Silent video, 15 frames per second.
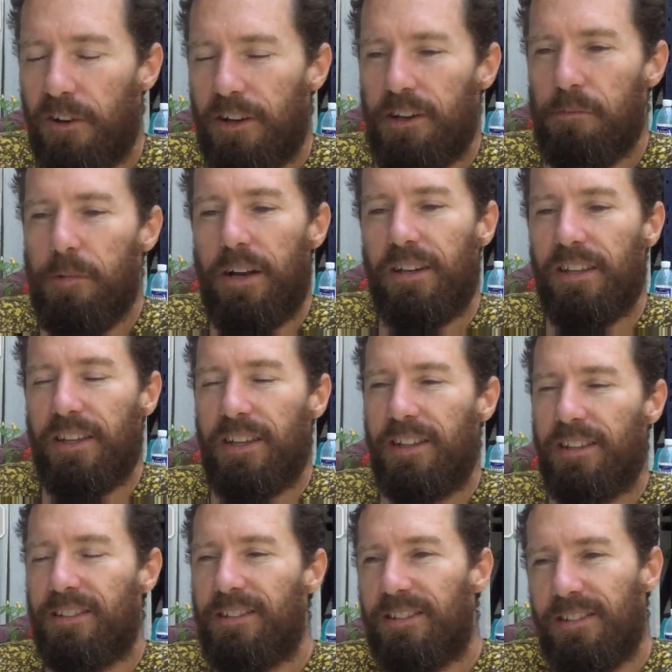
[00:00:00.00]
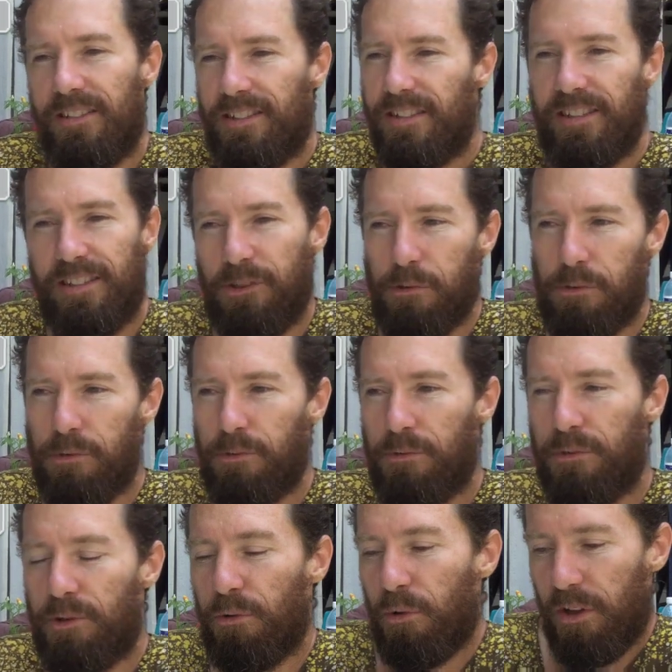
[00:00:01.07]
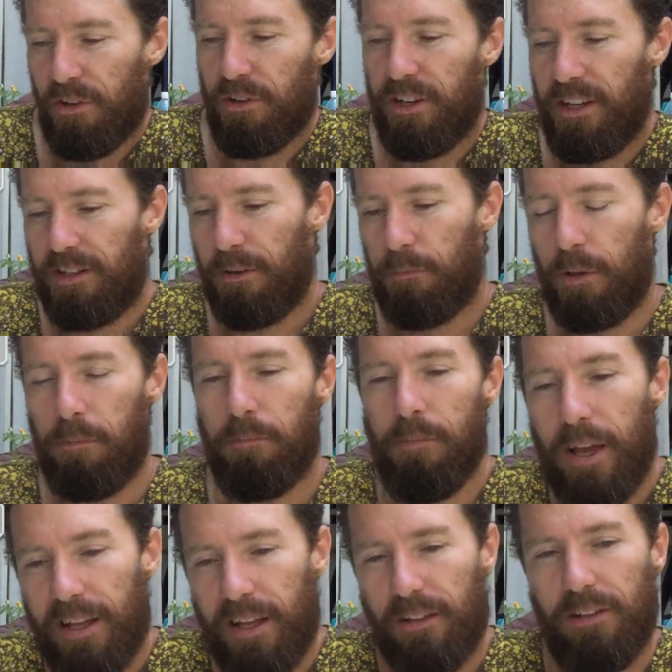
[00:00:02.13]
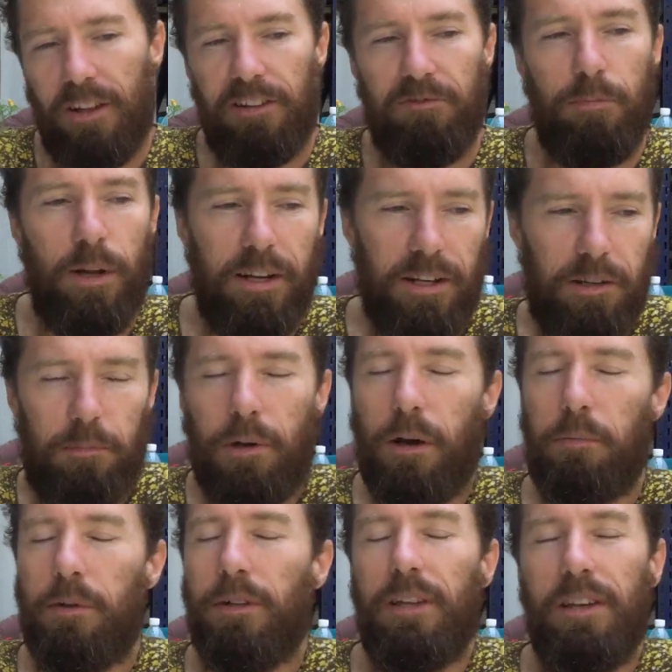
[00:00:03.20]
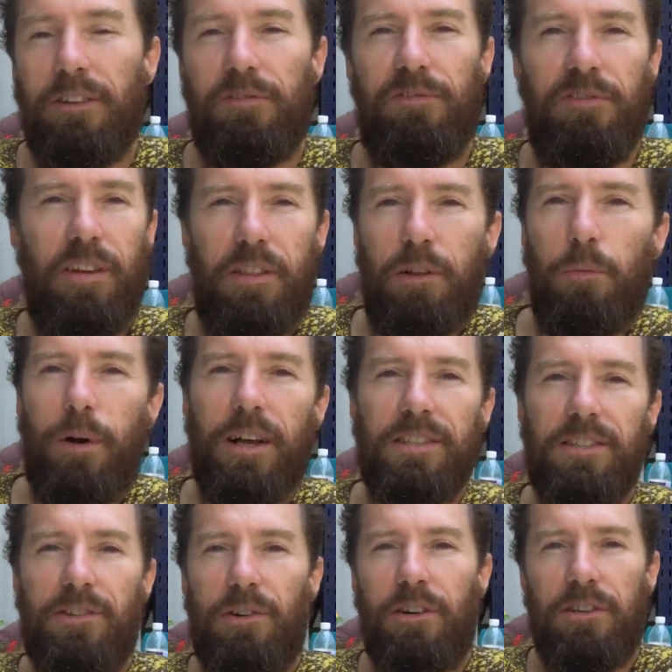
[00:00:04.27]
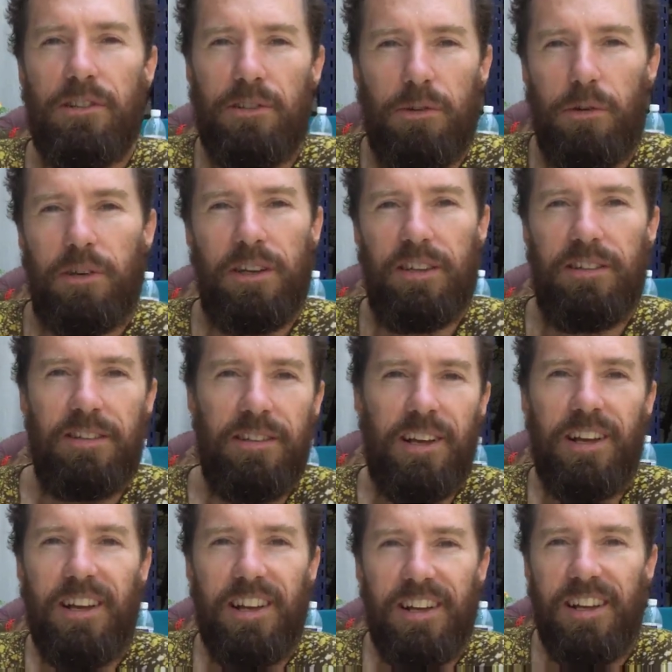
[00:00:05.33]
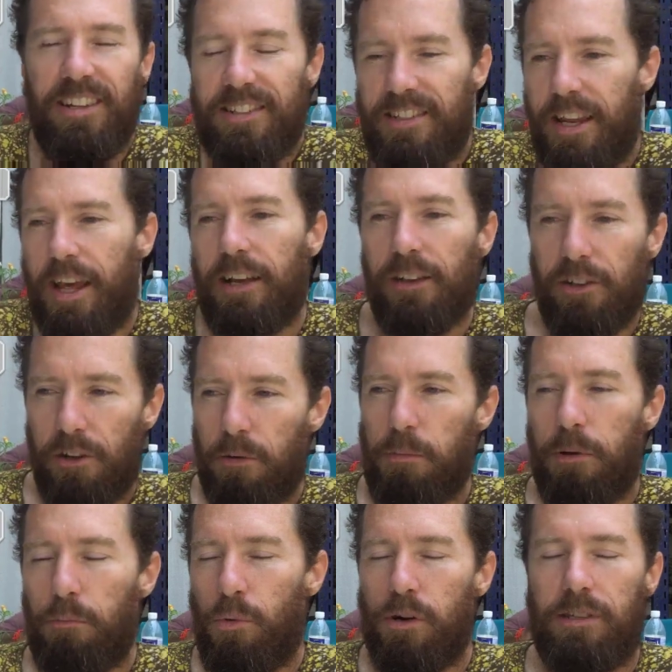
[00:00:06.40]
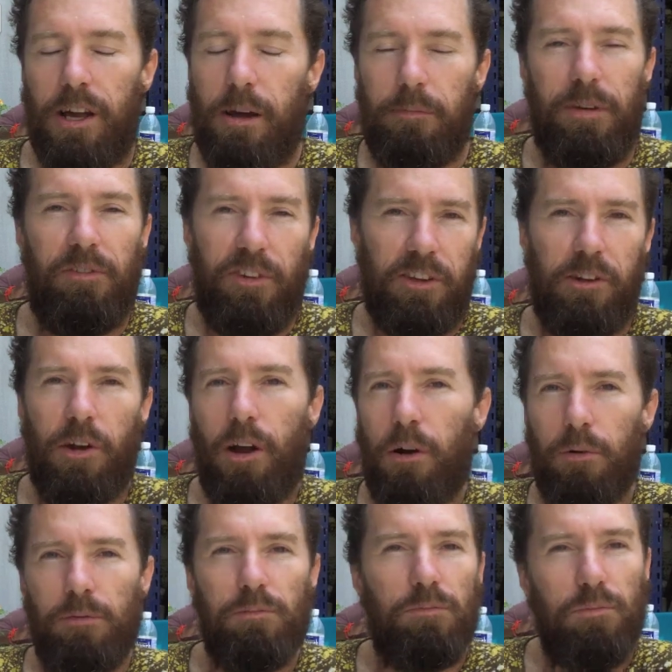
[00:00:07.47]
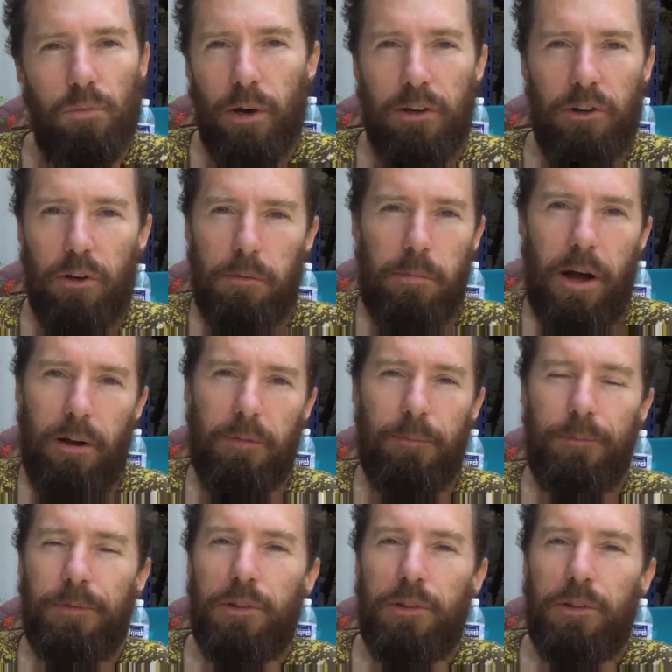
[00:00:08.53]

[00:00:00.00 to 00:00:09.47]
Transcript: Fundamentally, you either need to be making a lot of money to be able to live in the West, or you can take a little bit more time to figure out what you're about.